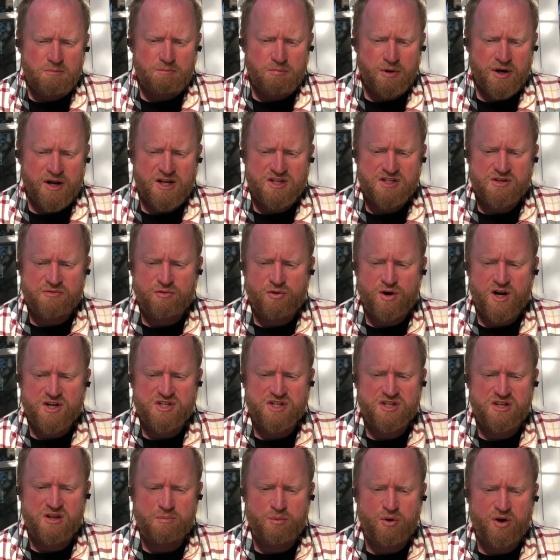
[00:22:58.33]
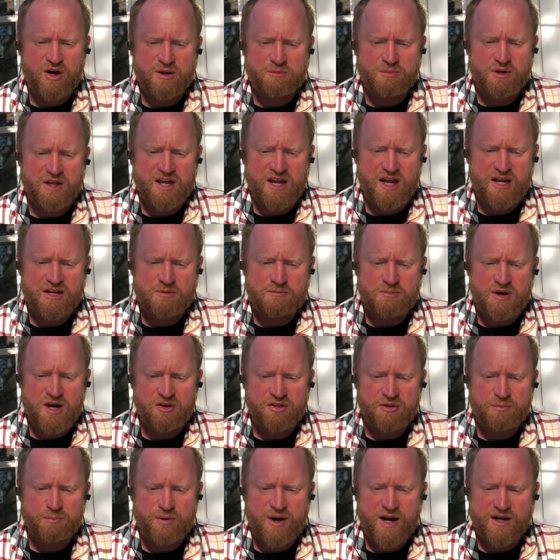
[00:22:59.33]
but as the ferocity of the plague began to
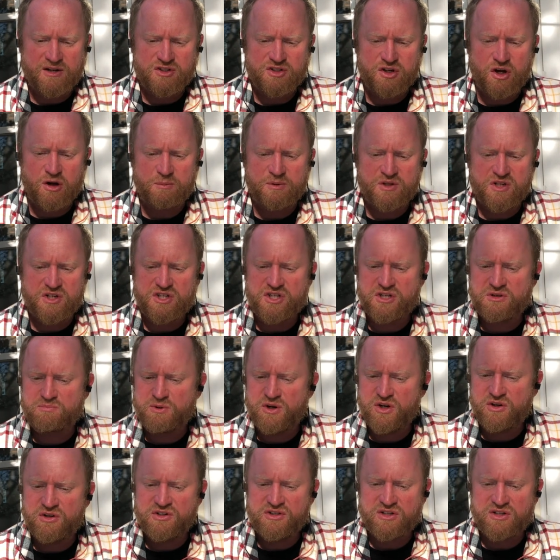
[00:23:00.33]
mount, the practice all but disappeared